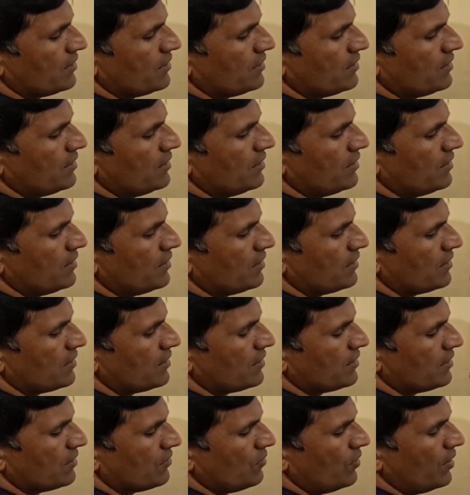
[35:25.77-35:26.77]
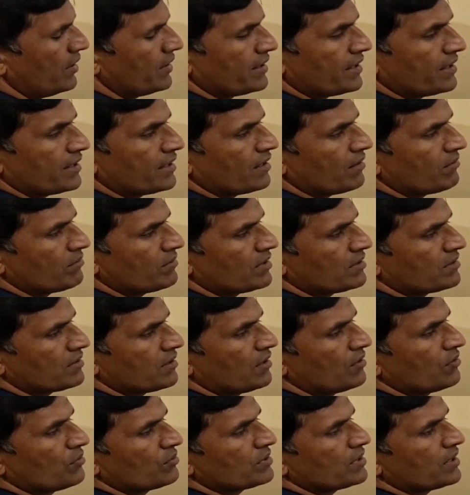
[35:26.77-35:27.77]
the quantity of the
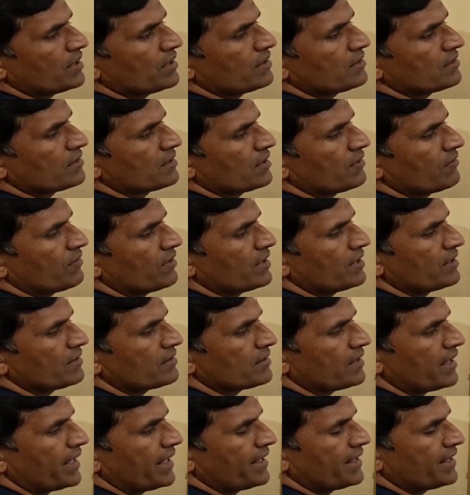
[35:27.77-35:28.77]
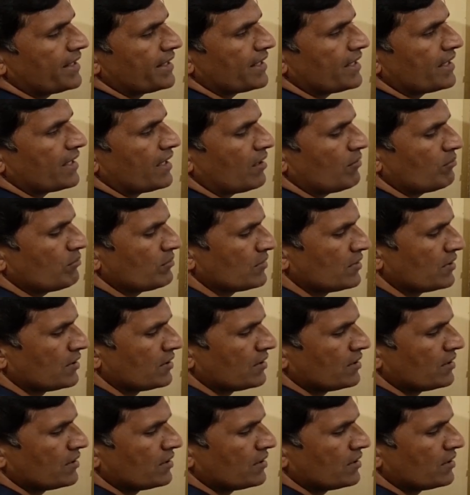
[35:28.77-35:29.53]
solution is given is 90 gram,